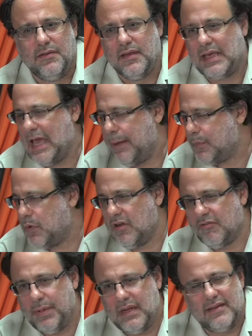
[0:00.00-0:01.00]
The cap could
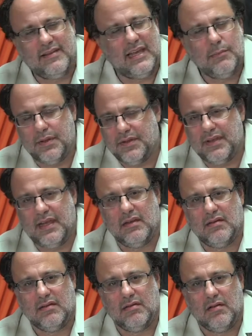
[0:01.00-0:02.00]
have been a
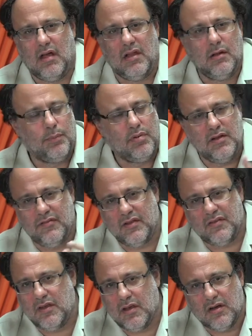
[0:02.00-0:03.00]
10% on the
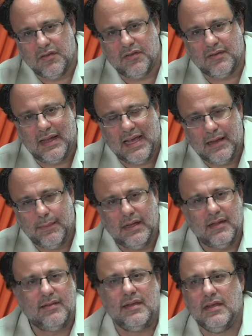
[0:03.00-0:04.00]
previous year's
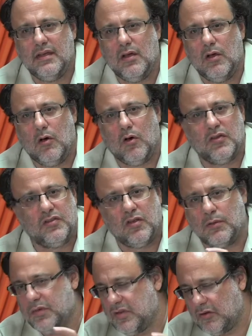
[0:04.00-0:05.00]
liability or
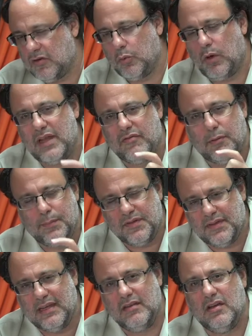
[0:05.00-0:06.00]
some such whatever
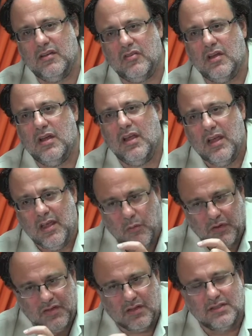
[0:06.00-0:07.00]
percentage it
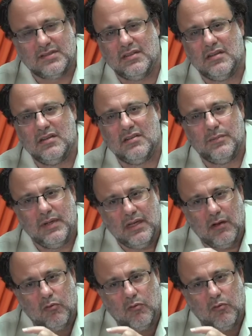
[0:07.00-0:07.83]
was considered to be